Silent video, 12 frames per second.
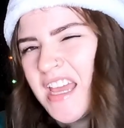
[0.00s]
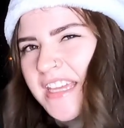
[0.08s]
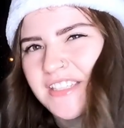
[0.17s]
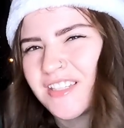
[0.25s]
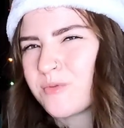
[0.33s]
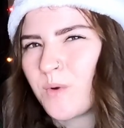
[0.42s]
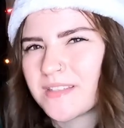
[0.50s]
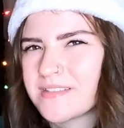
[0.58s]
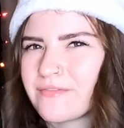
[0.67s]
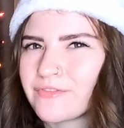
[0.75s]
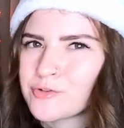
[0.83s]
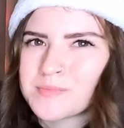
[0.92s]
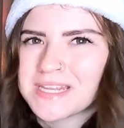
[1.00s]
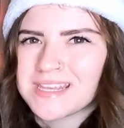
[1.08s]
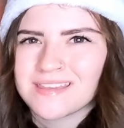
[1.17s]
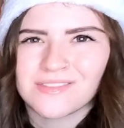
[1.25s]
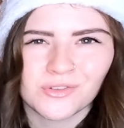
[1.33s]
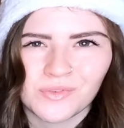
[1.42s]
It just wasn't for
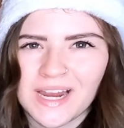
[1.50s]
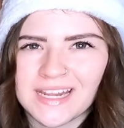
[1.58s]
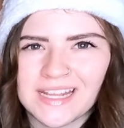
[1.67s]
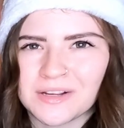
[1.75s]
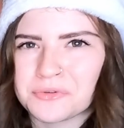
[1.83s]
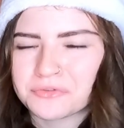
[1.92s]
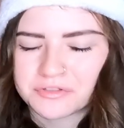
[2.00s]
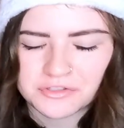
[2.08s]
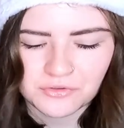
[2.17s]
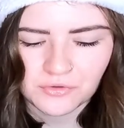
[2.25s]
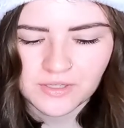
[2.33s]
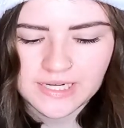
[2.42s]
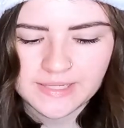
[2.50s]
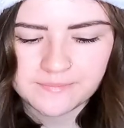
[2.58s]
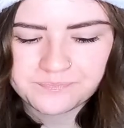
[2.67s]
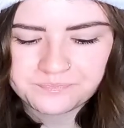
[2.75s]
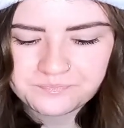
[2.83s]
me, the writing or the story.